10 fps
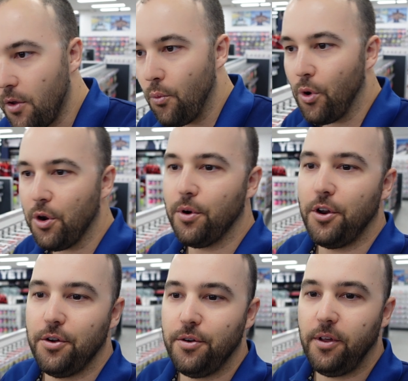What I want
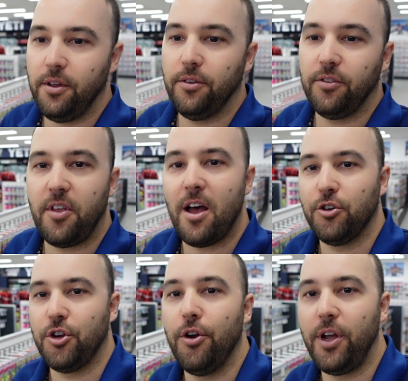to do is start
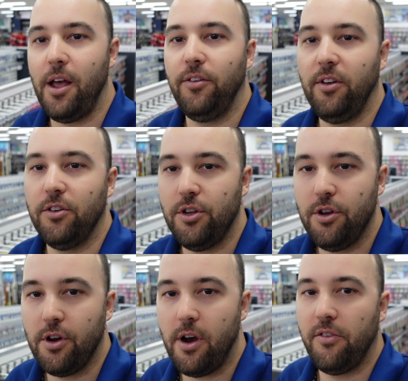showcasing to you
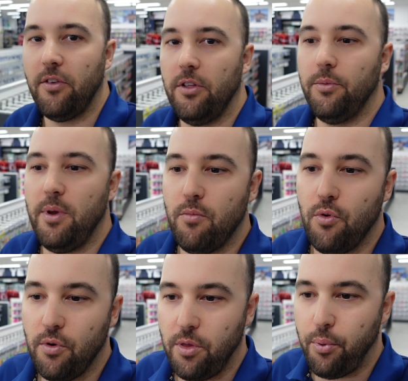guys a little bit
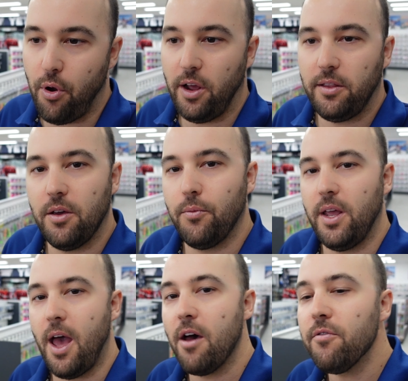more of the product that we
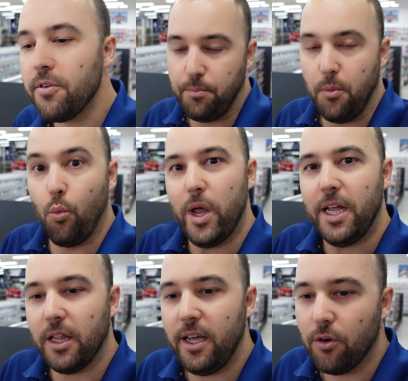have
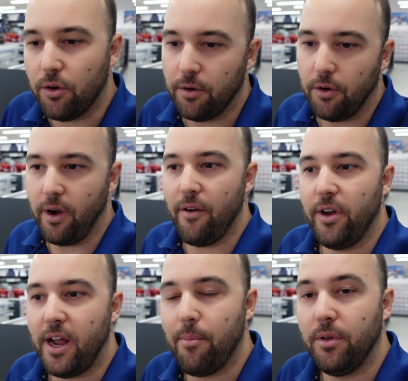weekly or every
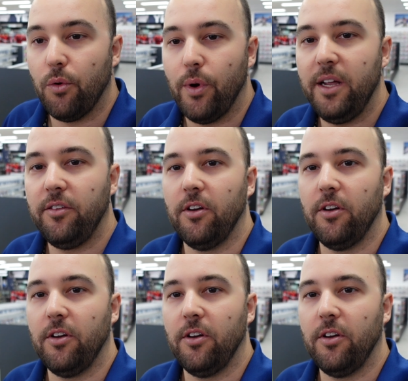couple of weeks.